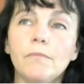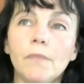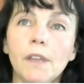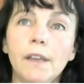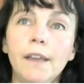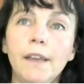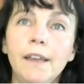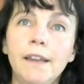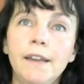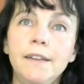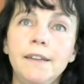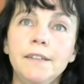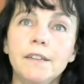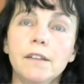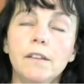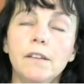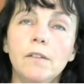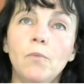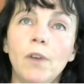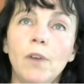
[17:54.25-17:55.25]
And
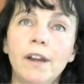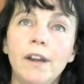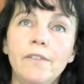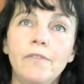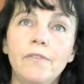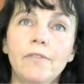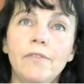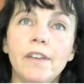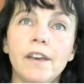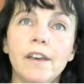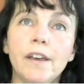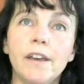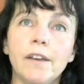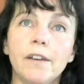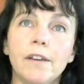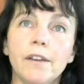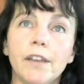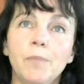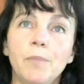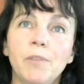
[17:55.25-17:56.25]
one of
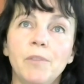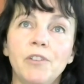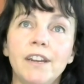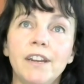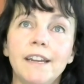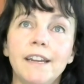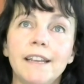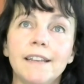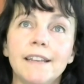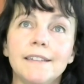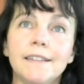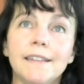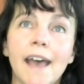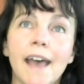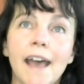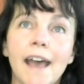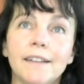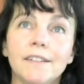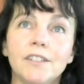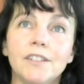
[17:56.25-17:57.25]
the communities
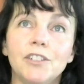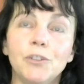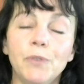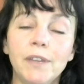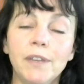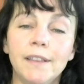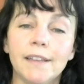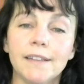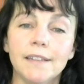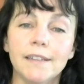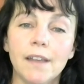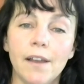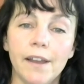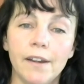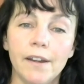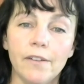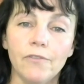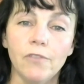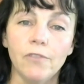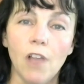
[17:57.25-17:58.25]
that's doing this
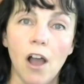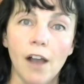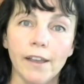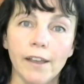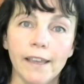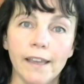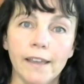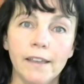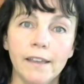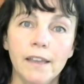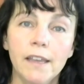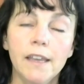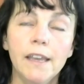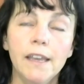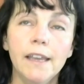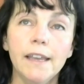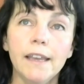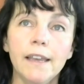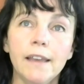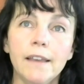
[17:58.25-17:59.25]
kind of logging
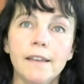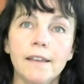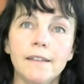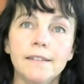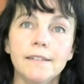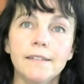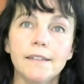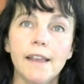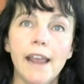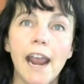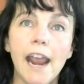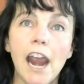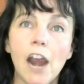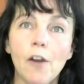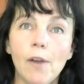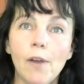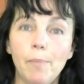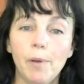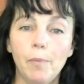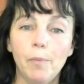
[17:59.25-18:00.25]
is
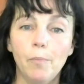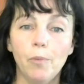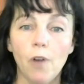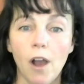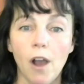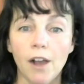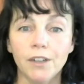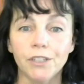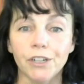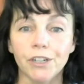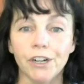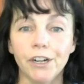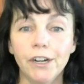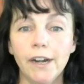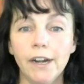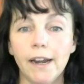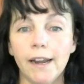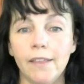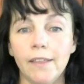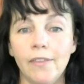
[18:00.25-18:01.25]
Harrop
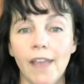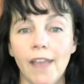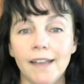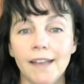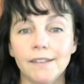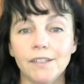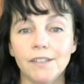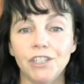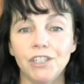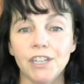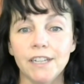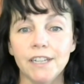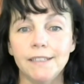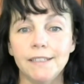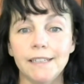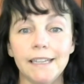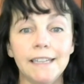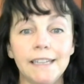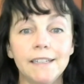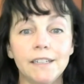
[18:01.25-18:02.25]
Proctor, and that's
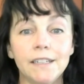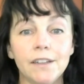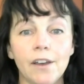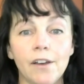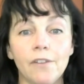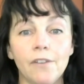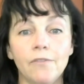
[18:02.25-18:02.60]
just east of